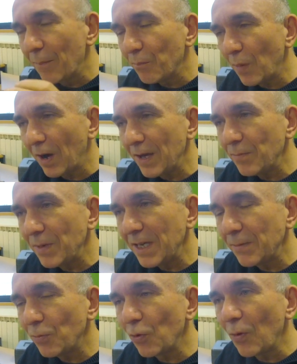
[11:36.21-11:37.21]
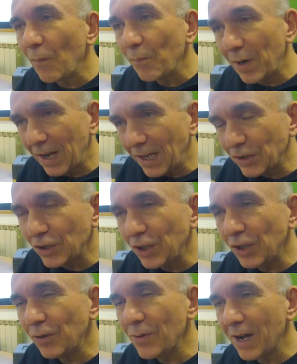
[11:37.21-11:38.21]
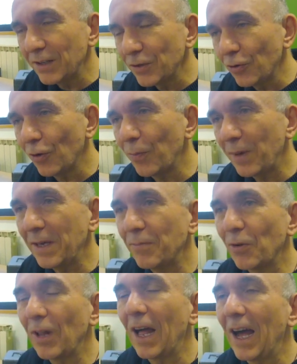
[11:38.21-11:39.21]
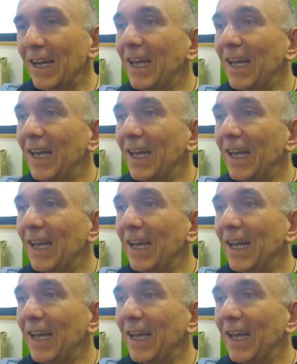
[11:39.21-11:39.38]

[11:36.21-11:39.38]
and my people plus you and your people